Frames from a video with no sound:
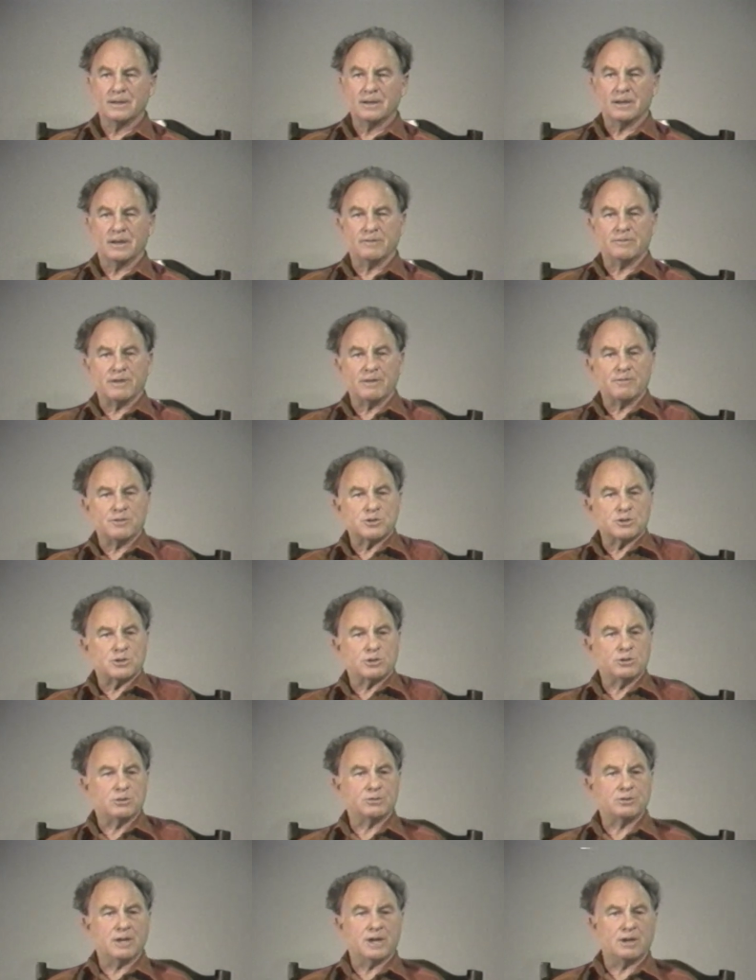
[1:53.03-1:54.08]
Have you ever
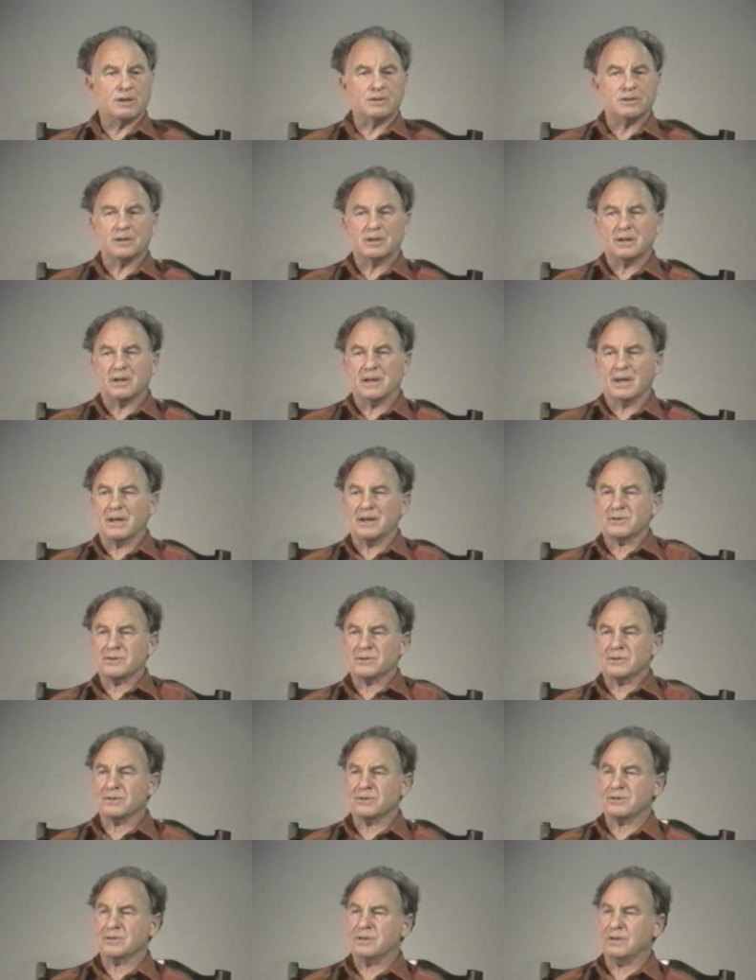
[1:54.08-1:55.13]
slowed down and asked
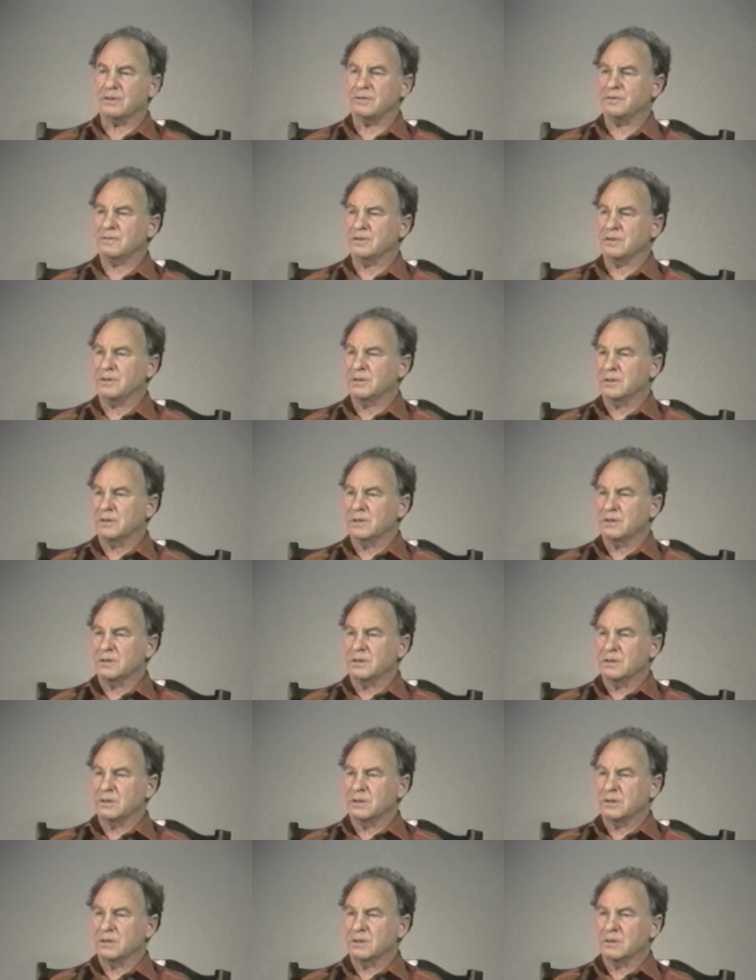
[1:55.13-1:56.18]
yourself,
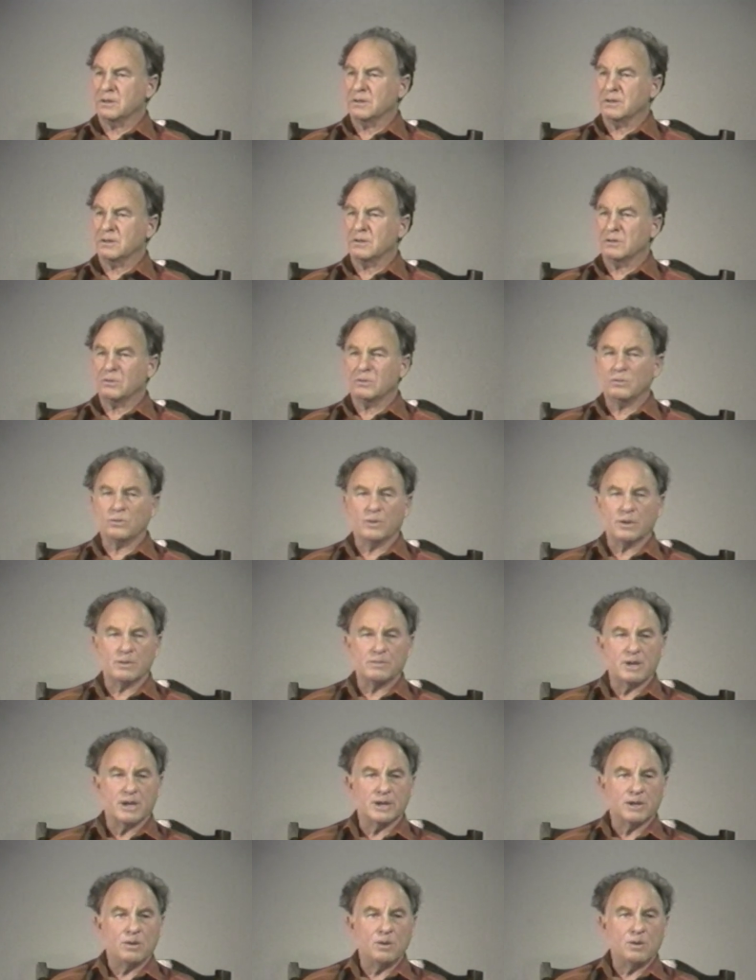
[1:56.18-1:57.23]
where am
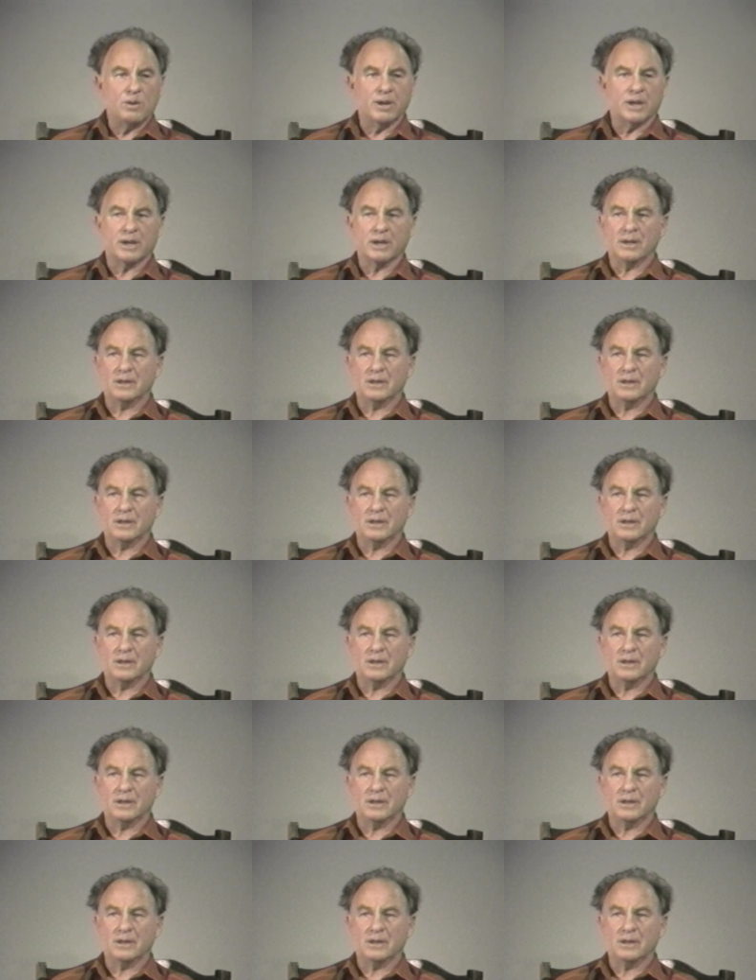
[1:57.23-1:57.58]
I going?